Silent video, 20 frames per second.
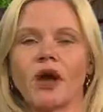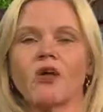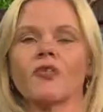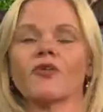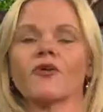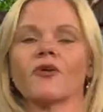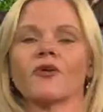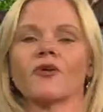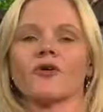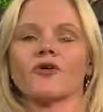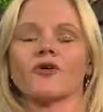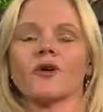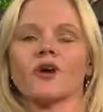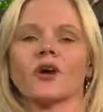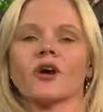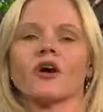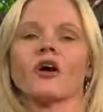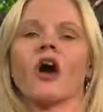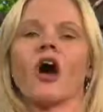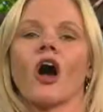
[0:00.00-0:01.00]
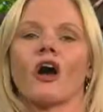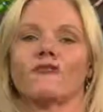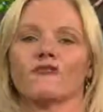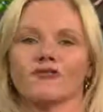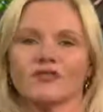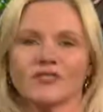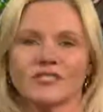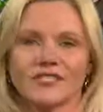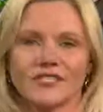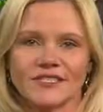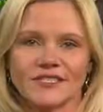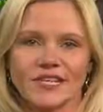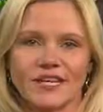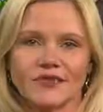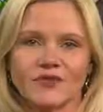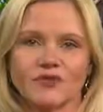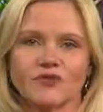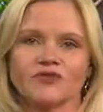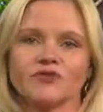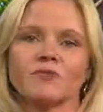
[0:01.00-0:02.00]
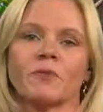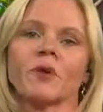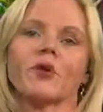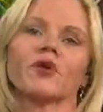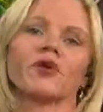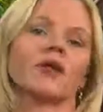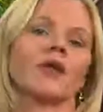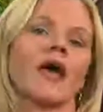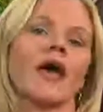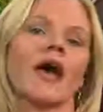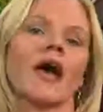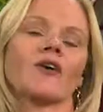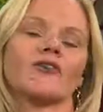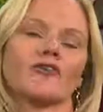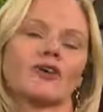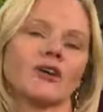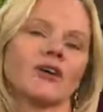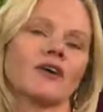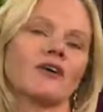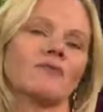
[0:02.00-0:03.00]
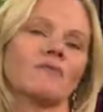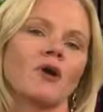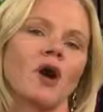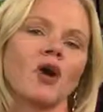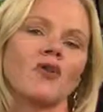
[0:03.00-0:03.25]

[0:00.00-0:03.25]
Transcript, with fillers: other conferences that you've spoken at, or uh,